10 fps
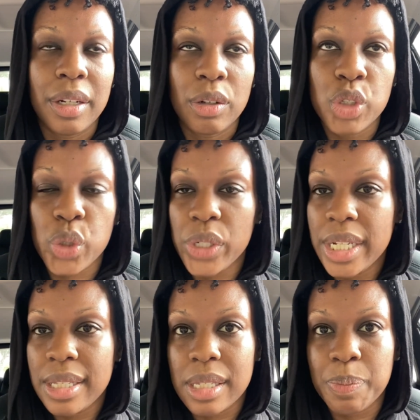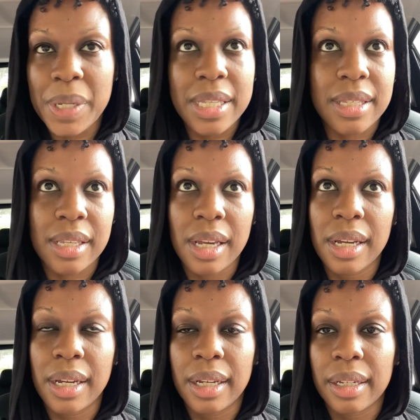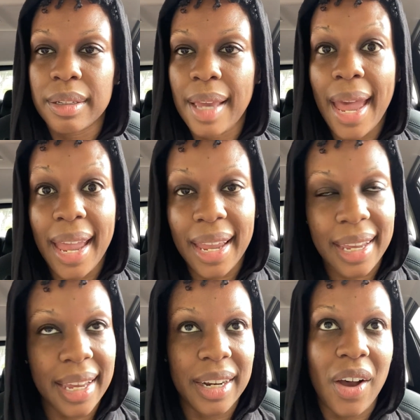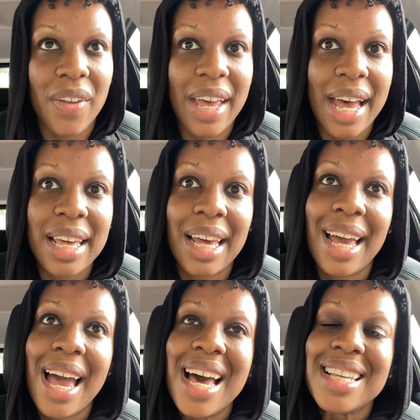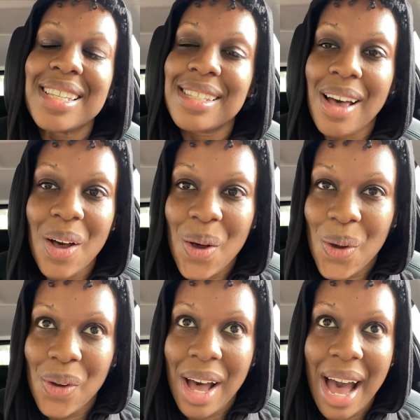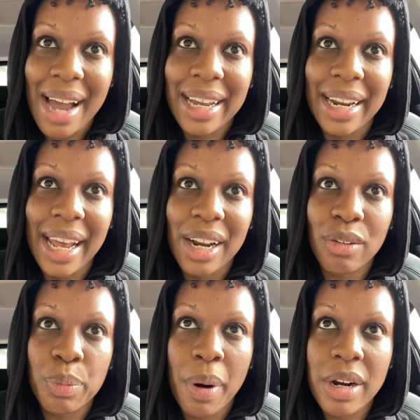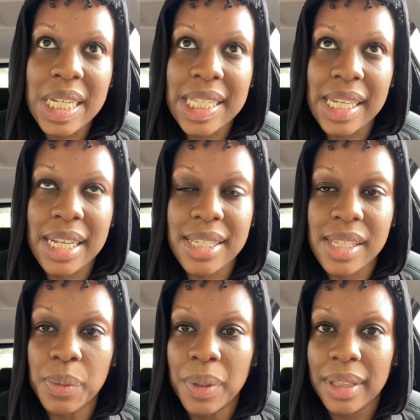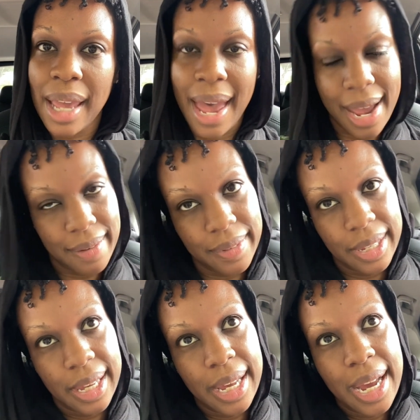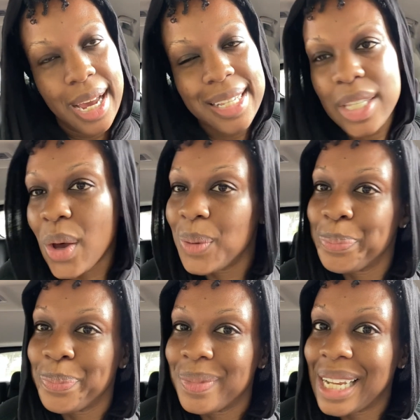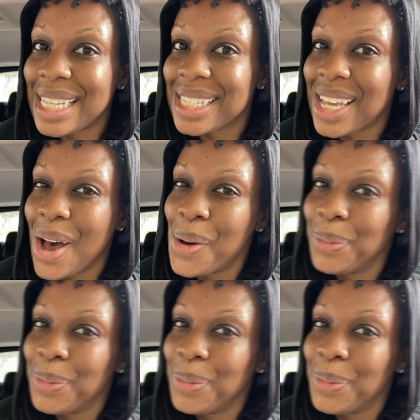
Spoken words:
treats, pizza, cake, and all that. So I gotta head over to Party City, see what they have. So let's go.